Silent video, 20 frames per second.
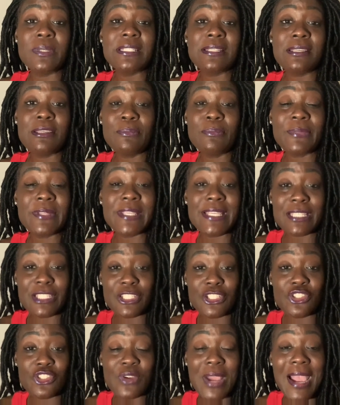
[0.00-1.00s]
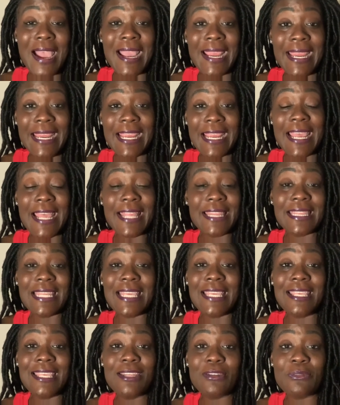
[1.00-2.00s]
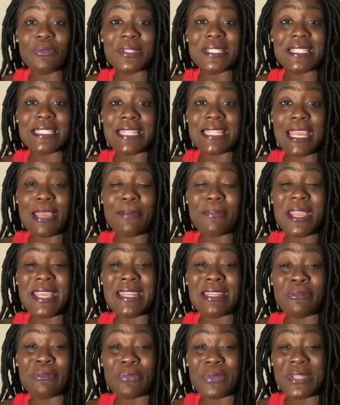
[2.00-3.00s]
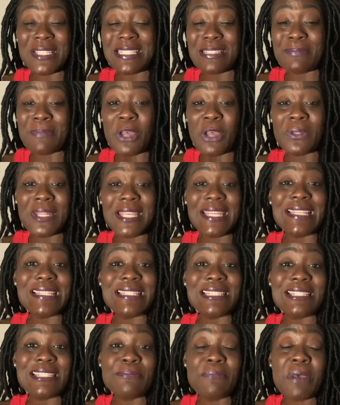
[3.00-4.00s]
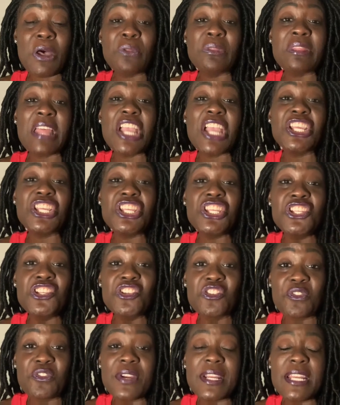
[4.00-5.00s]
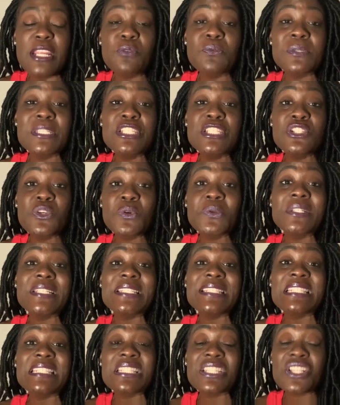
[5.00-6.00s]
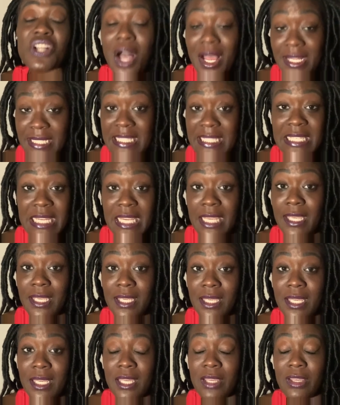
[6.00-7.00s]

completely dry, and it was damp, and we smelled it and it smelled like urine. It was so disgusting.